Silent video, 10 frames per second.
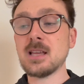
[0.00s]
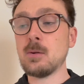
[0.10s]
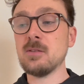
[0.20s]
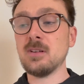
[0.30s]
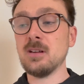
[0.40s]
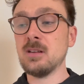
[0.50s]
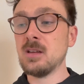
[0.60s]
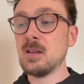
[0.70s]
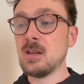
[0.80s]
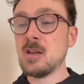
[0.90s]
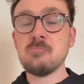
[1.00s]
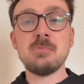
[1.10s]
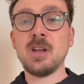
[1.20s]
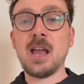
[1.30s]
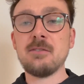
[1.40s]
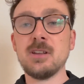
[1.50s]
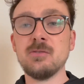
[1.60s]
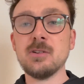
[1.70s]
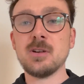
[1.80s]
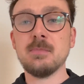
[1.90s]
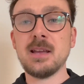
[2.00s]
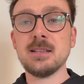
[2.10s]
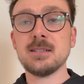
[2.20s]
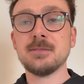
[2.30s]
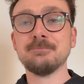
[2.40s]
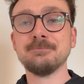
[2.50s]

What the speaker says: However, I don't have any real complaints.